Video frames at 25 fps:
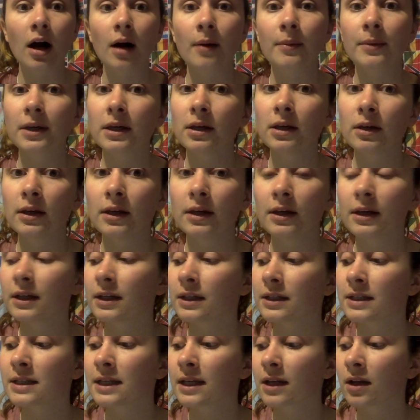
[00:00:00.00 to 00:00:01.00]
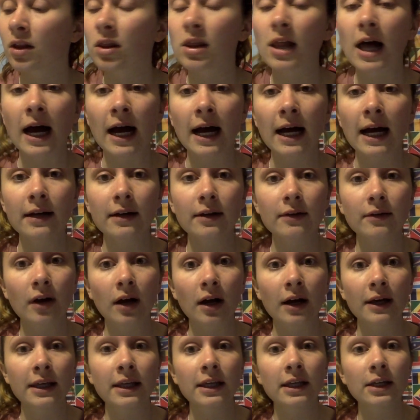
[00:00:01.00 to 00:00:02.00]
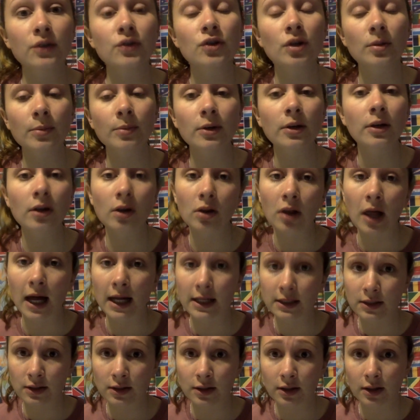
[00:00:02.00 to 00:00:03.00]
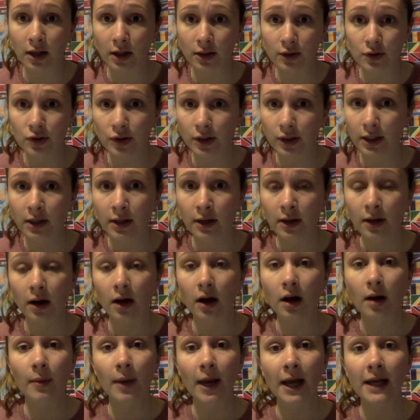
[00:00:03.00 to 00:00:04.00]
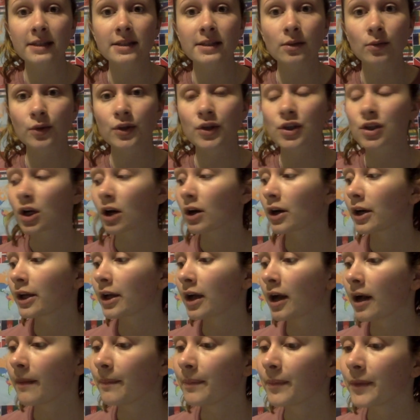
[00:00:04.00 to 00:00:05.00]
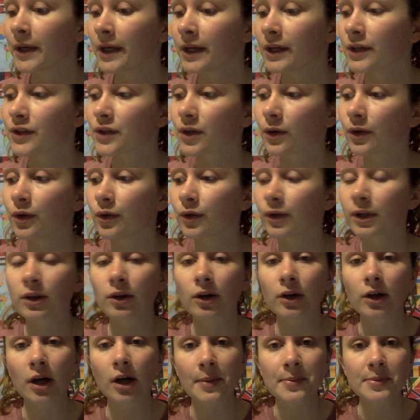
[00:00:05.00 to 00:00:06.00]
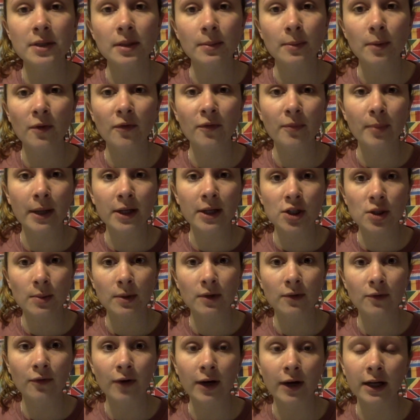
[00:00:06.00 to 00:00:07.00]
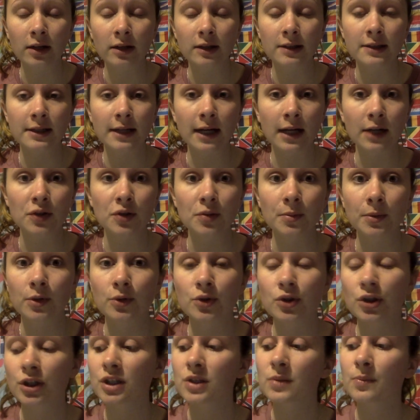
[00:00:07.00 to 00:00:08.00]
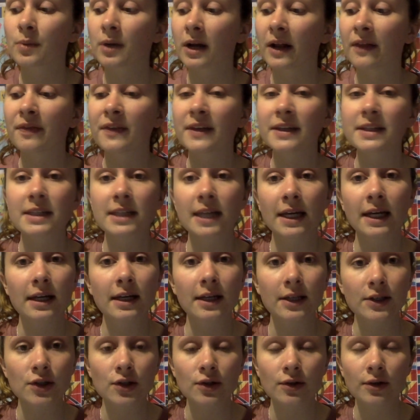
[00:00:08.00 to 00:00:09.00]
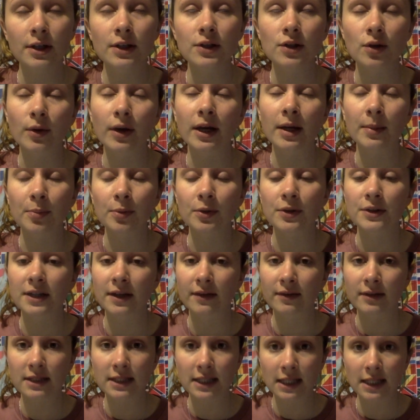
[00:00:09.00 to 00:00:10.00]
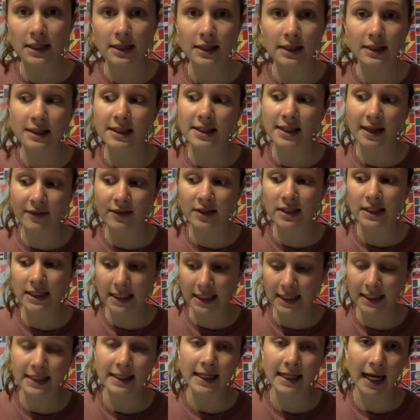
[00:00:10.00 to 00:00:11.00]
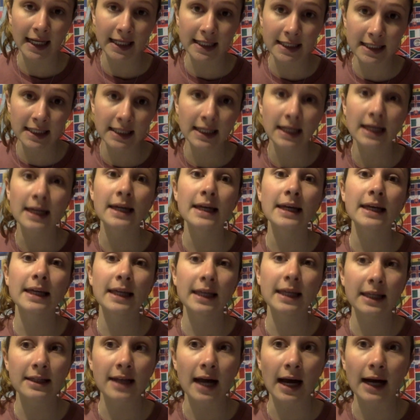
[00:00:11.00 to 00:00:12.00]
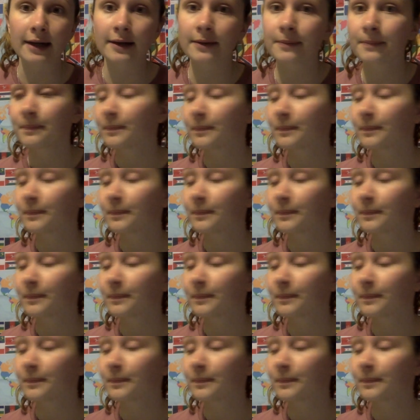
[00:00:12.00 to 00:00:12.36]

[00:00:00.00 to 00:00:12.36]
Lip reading: He did a lot. He contributed a lot to the country as it was starting up. So you can look up some of Benjamin Franklin's contributions, but on this day in history, so April 17th, 1790, he died.